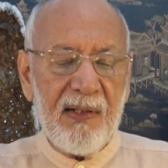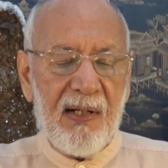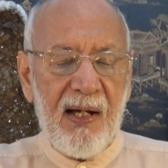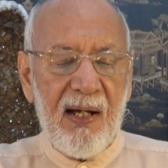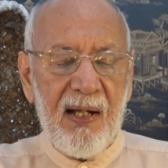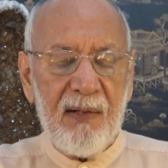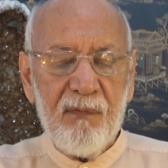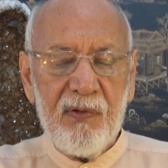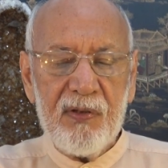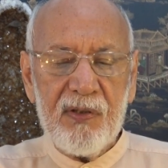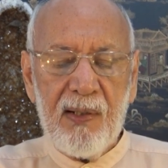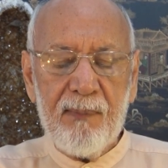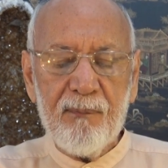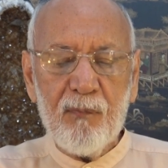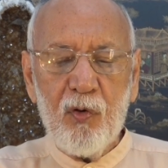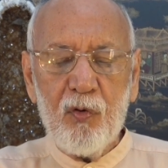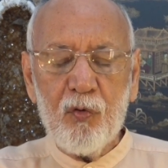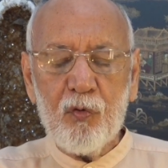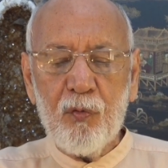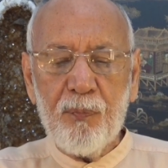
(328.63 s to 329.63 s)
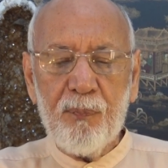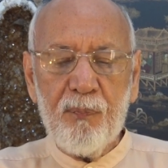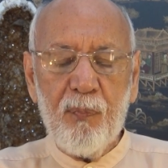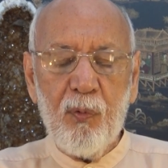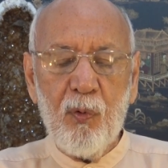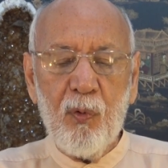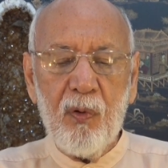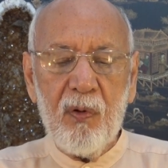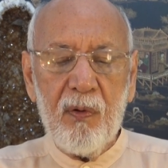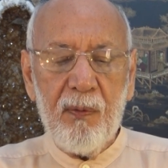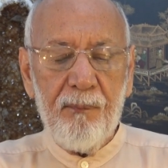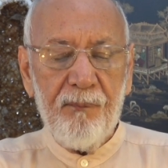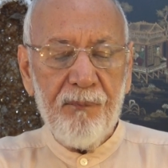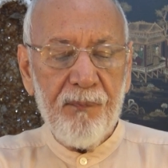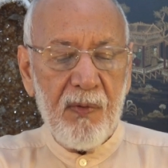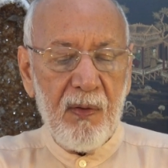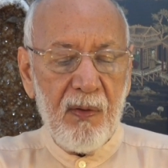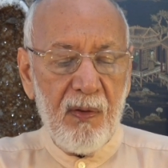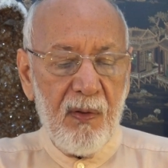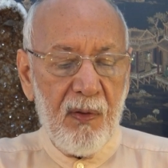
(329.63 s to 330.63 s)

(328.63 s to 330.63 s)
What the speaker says: card which I'm going to pull